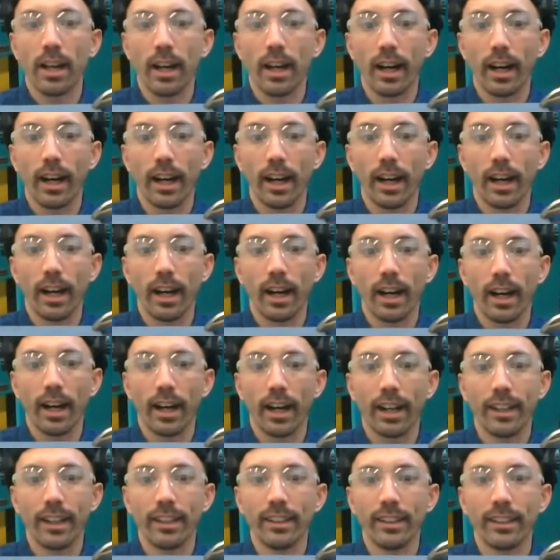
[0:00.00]

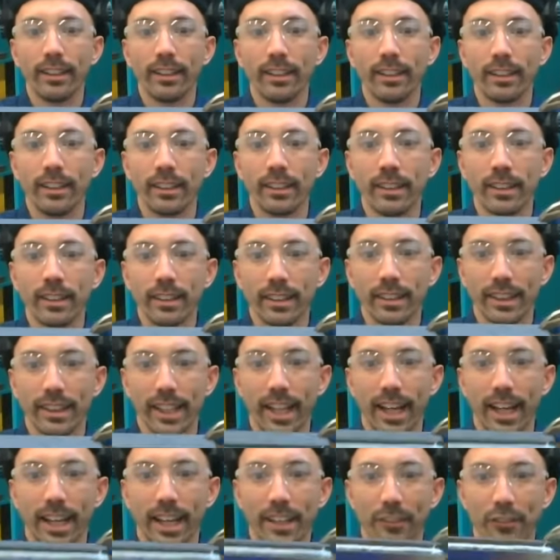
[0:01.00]

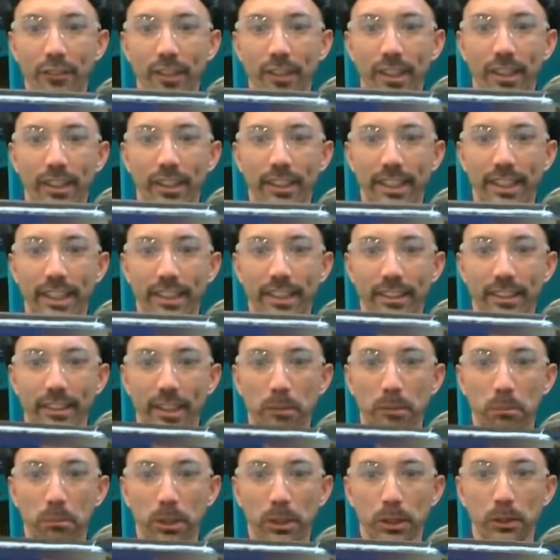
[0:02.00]
yeah, you see that on the end there,
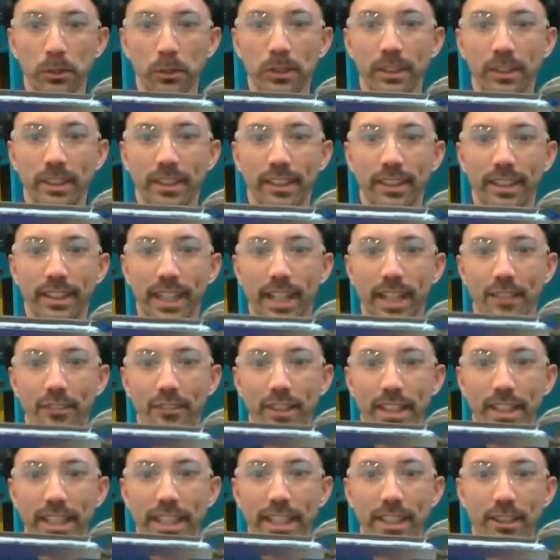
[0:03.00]
that blue? That's the
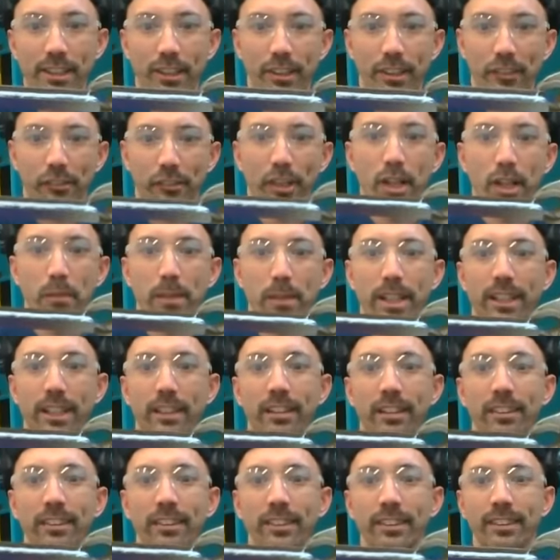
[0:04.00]
heat on the raw
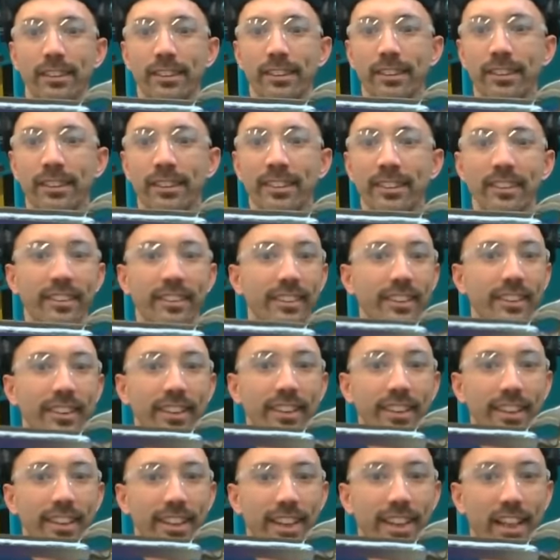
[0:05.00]
metal.
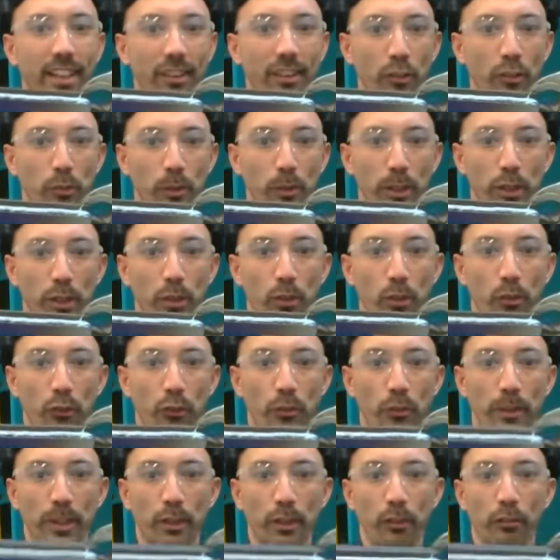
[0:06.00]
Yeah, it looks pretty cool. So
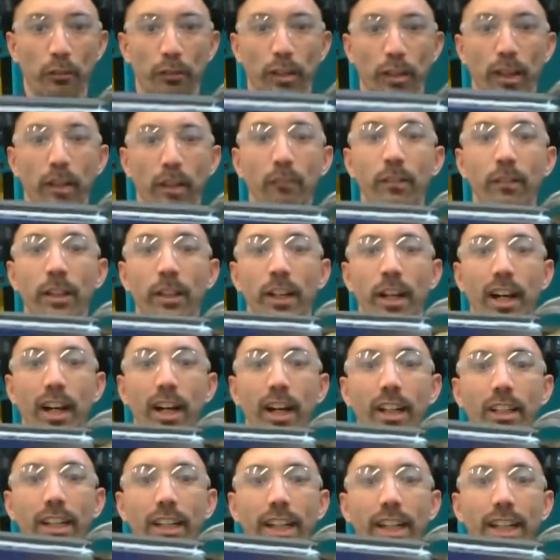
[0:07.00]
we go from
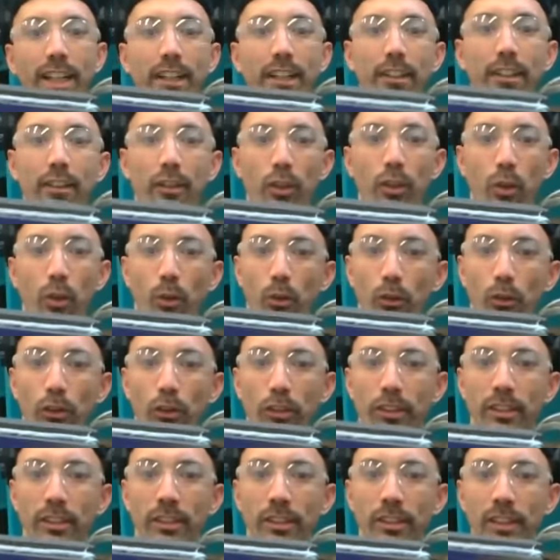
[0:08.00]
a light
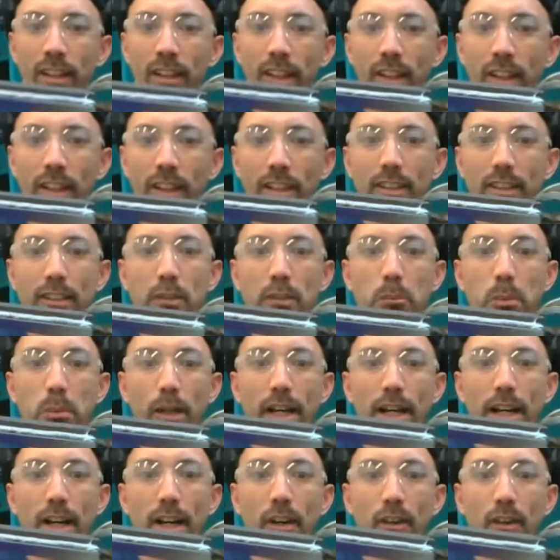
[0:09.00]
gold to
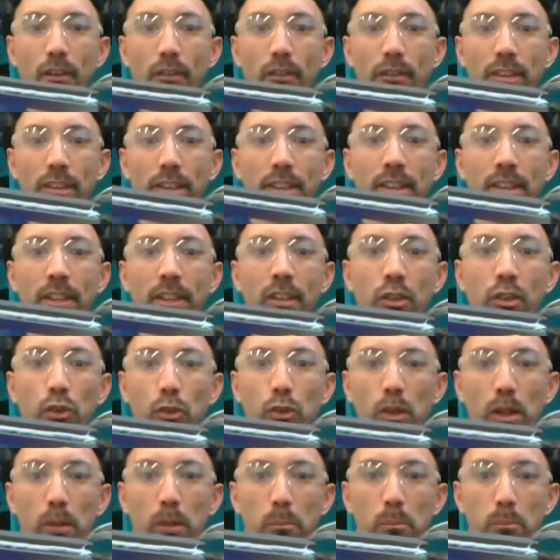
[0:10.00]
brown, to
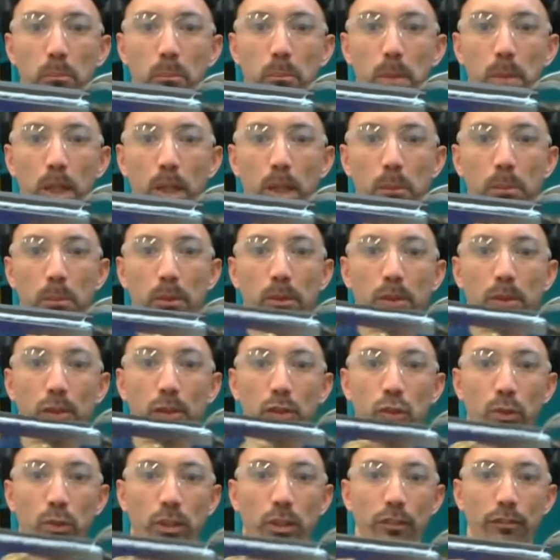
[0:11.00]
our purple,
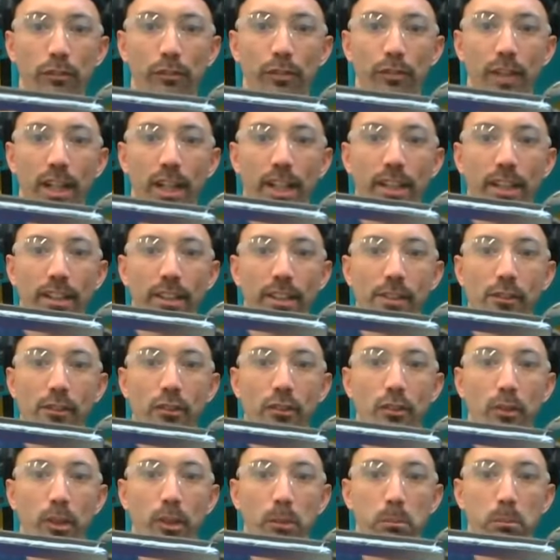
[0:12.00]
to our violets,
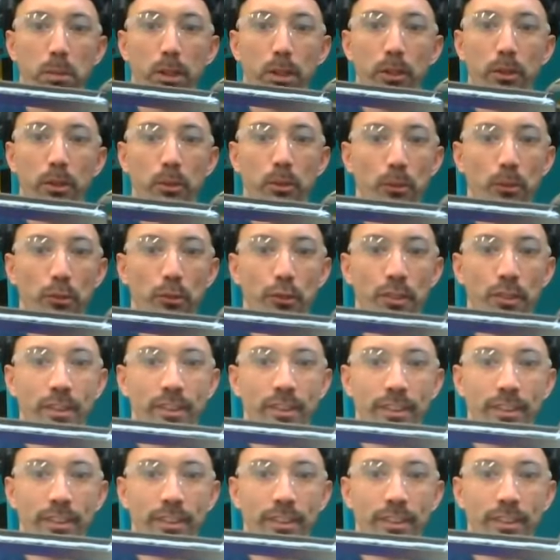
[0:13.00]
to our blues.